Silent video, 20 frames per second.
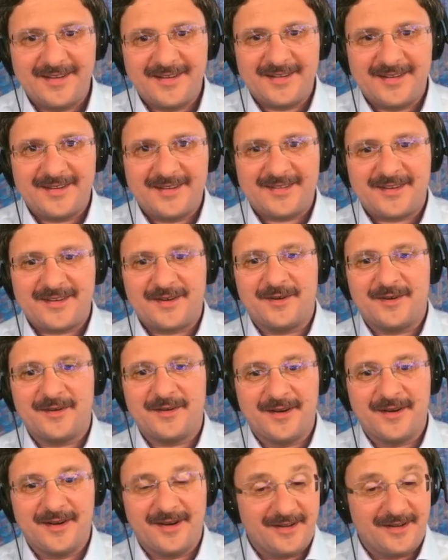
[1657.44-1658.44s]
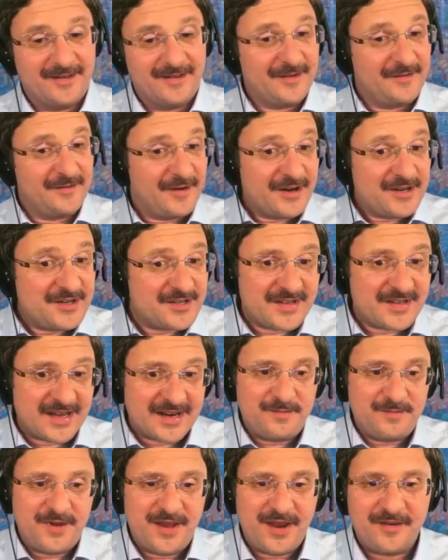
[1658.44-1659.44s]
So the functions that
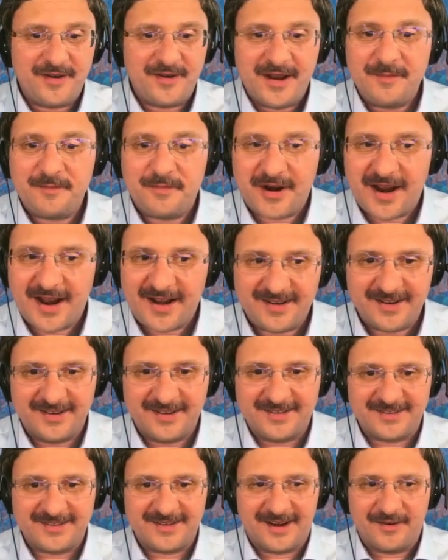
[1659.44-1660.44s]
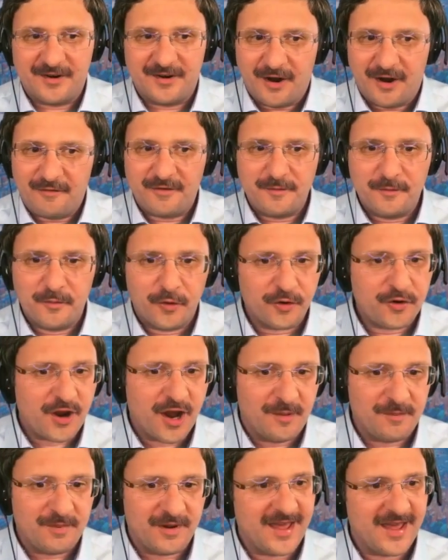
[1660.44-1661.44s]
appear in practice are often more
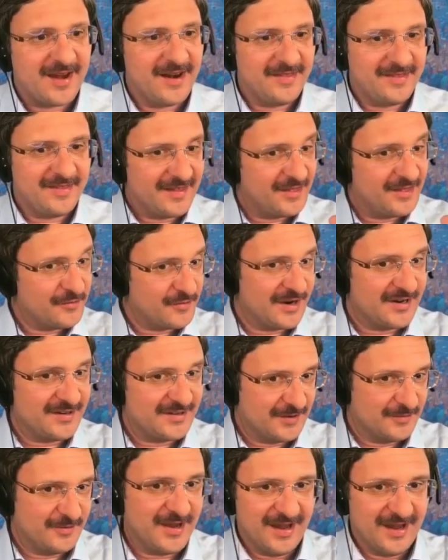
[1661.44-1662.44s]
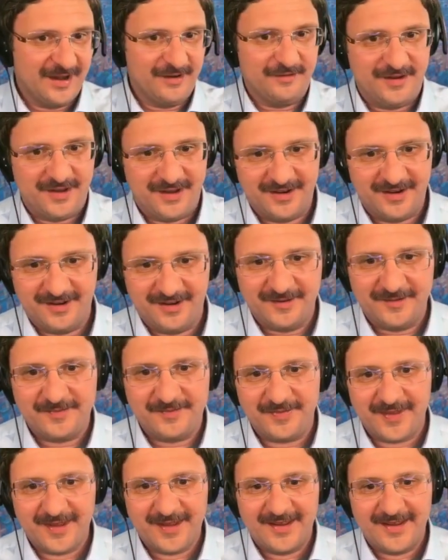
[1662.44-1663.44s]
complicated than the ones that we have here.
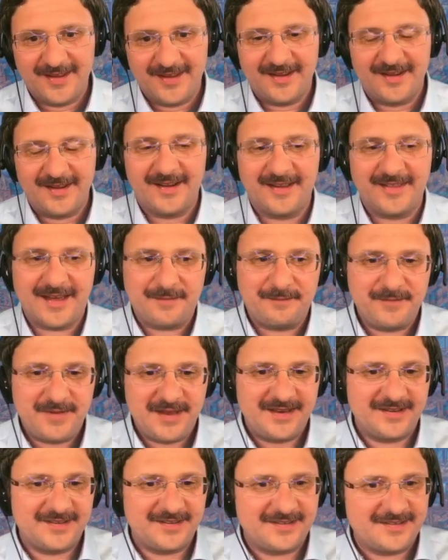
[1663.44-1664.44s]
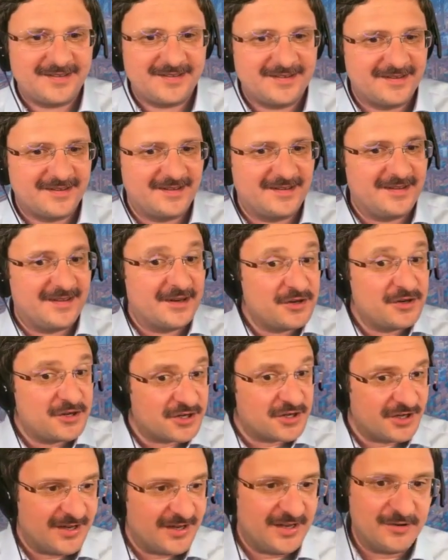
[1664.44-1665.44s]
And that means
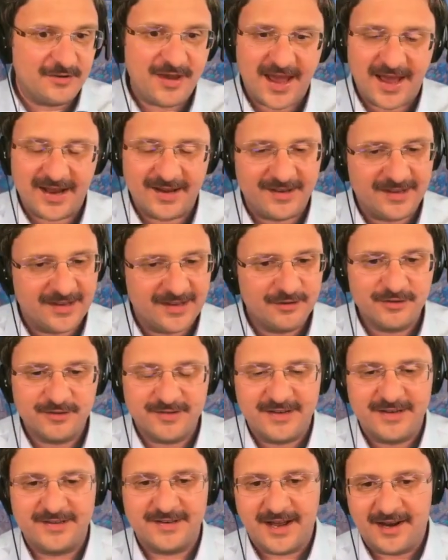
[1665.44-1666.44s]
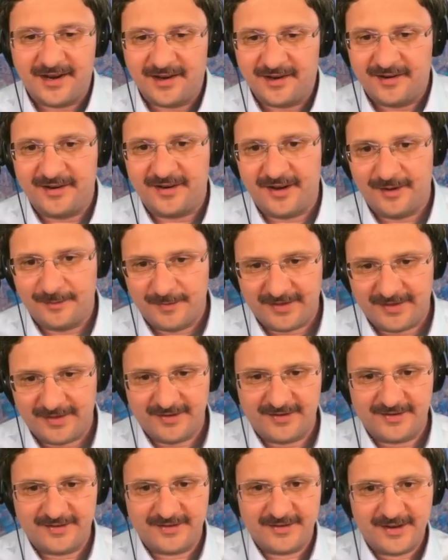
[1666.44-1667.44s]
usually you can't use these analytical
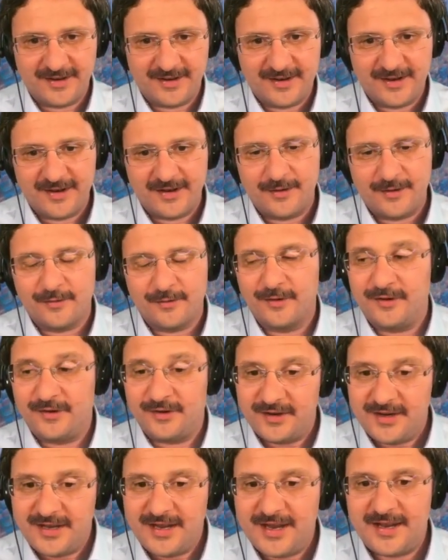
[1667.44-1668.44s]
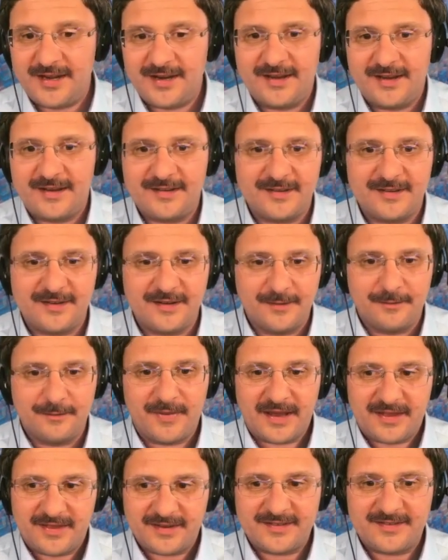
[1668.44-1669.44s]
methods. What you need is
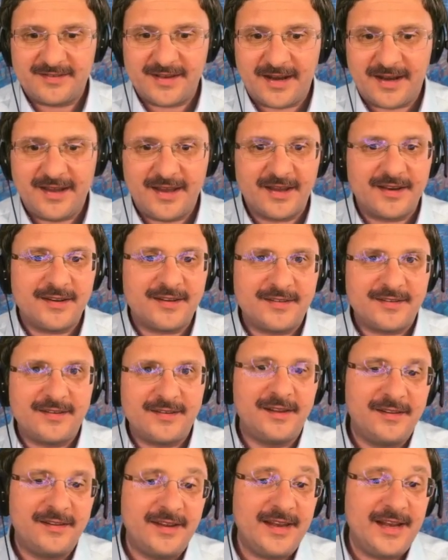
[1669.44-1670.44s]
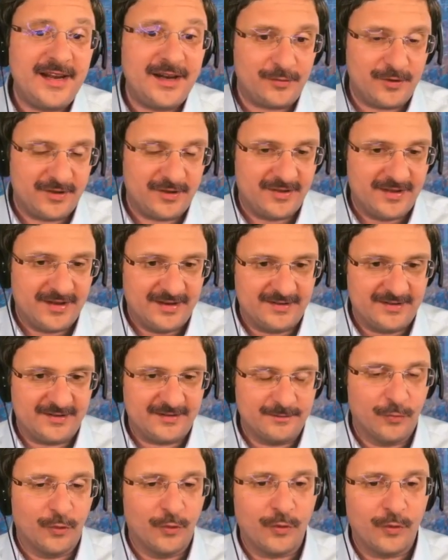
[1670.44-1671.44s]
methods that can still deal with
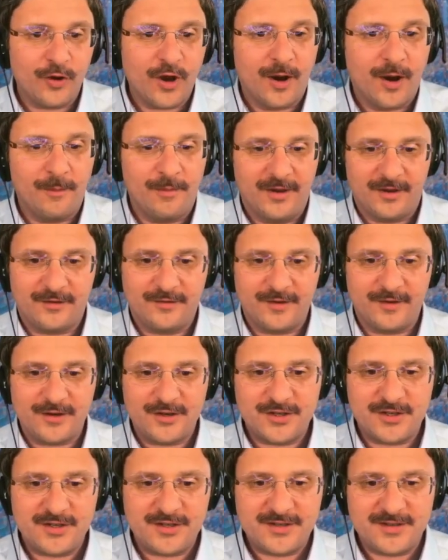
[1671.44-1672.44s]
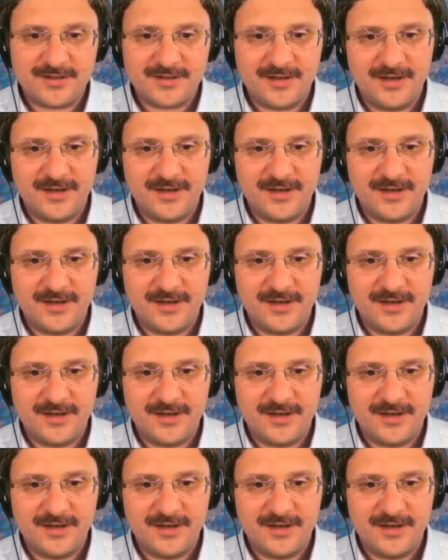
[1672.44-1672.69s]
these more complex functions.